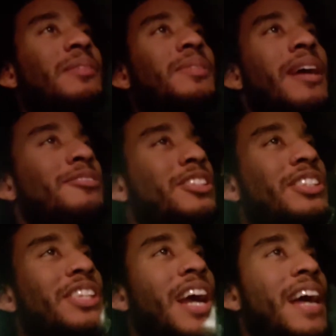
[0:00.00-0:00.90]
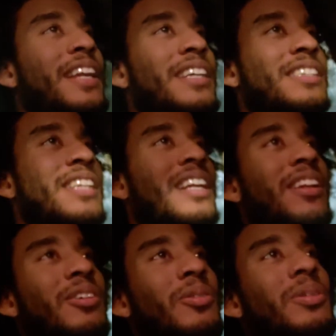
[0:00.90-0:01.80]
Sometimes CGI does get
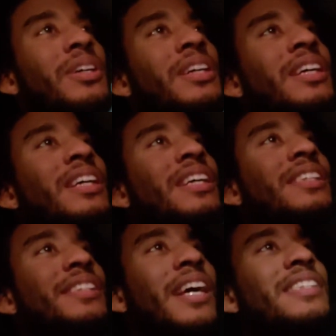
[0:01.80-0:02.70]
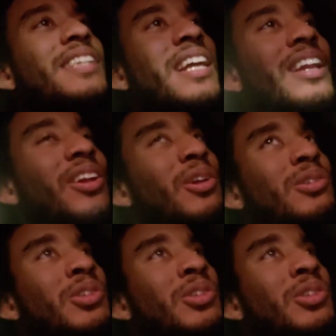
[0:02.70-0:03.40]
a little